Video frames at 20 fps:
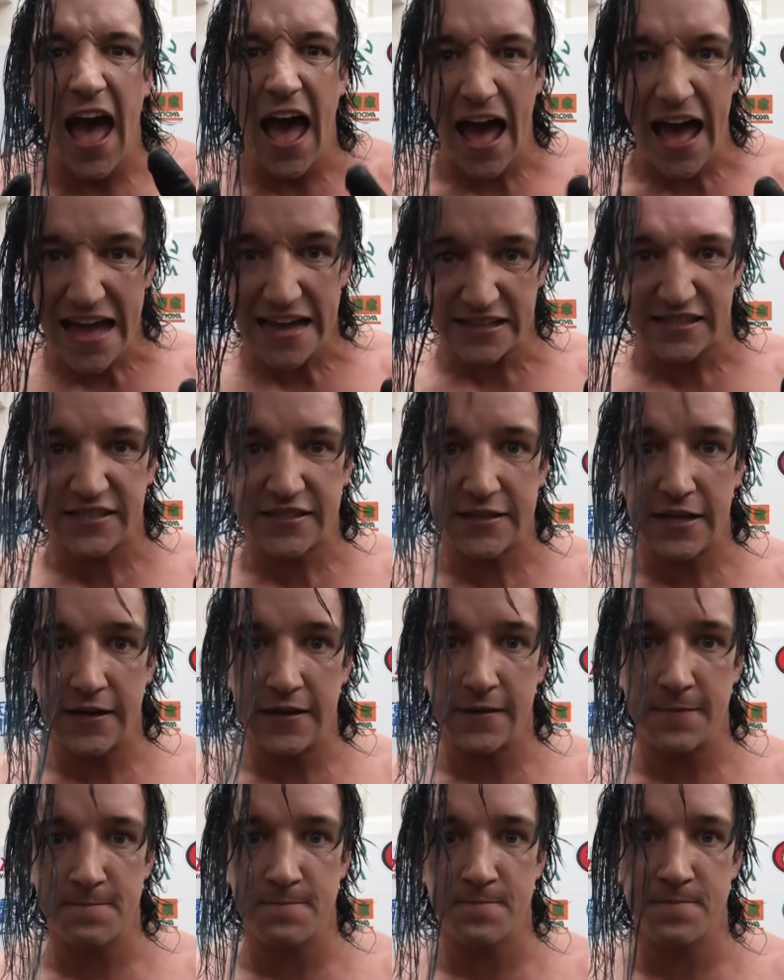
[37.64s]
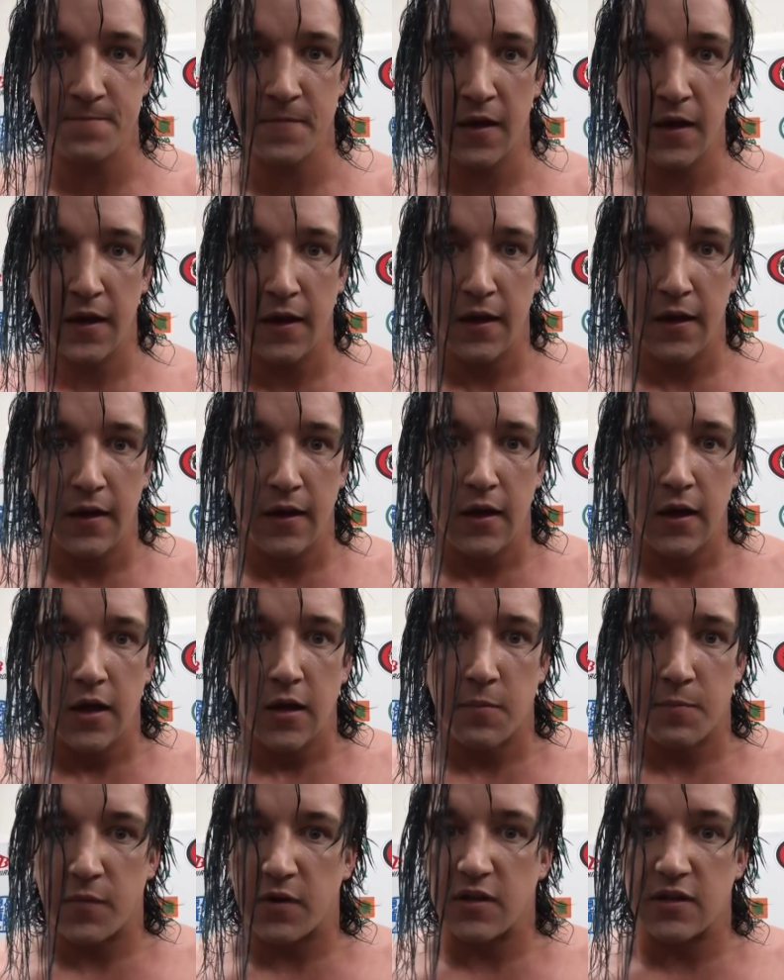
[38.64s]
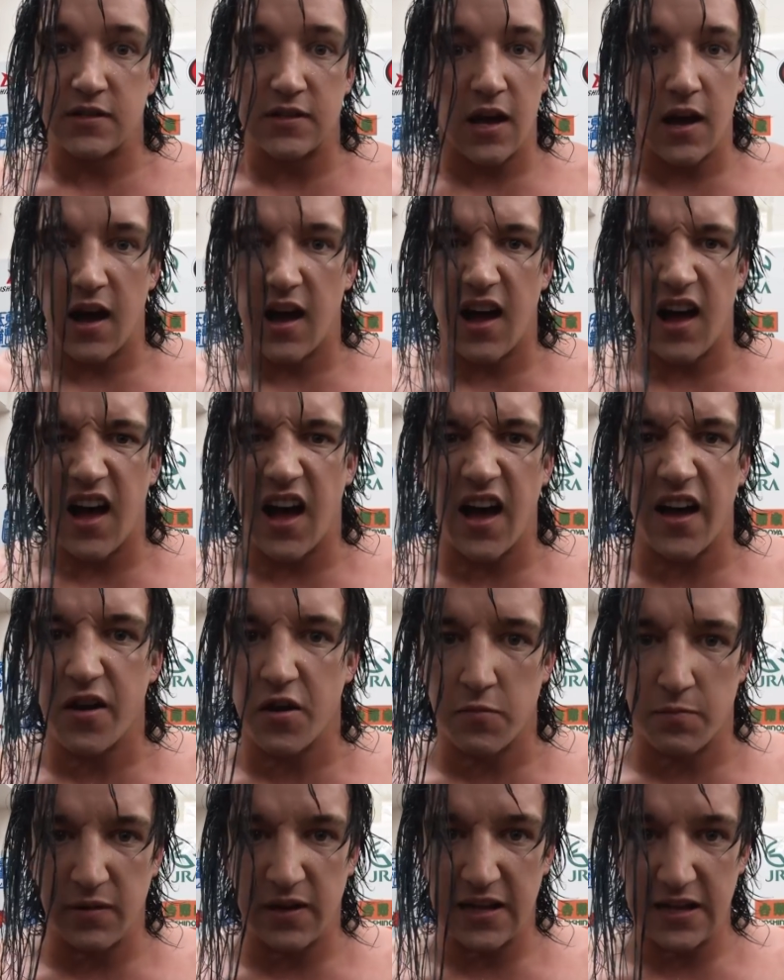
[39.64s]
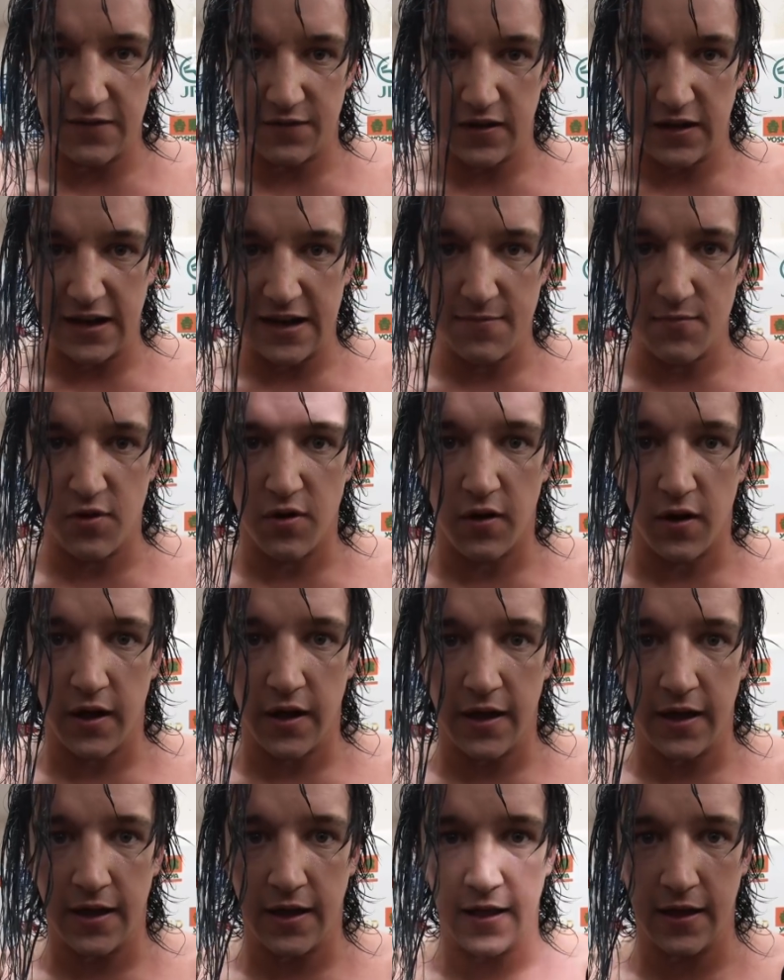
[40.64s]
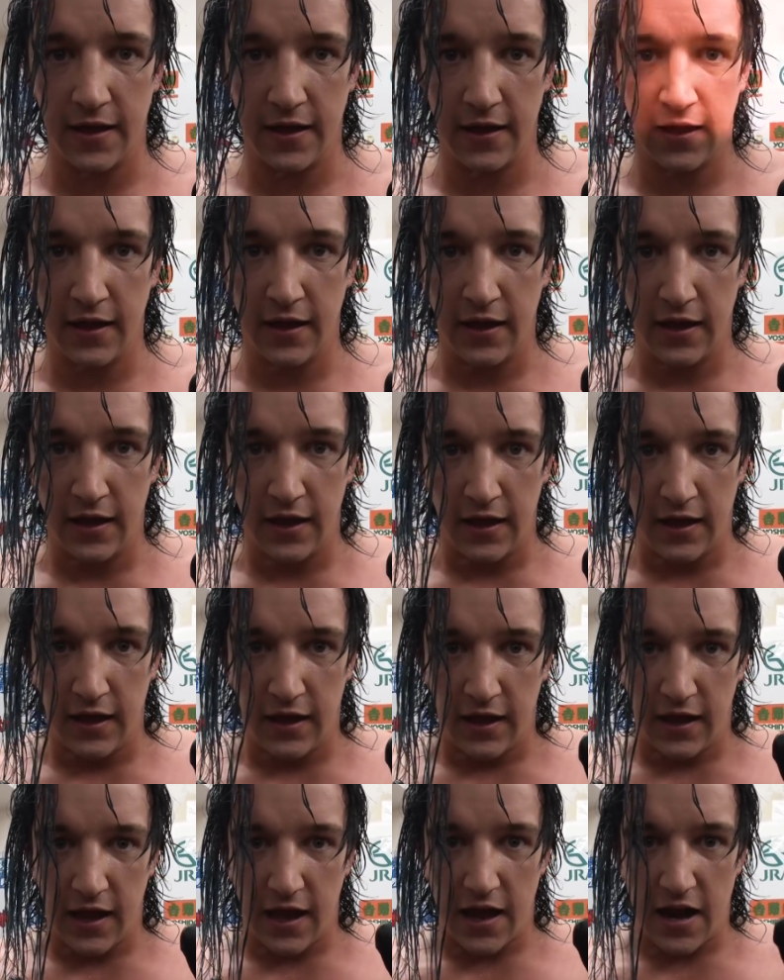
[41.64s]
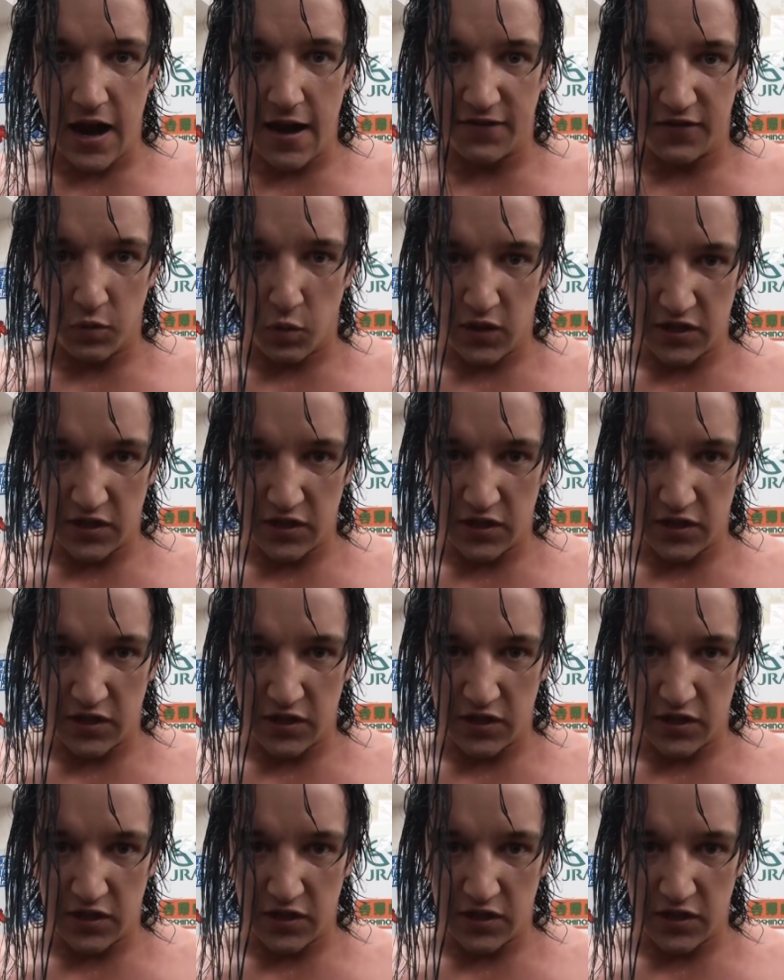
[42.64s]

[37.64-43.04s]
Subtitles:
ace! Because I don't believe it anymore. And after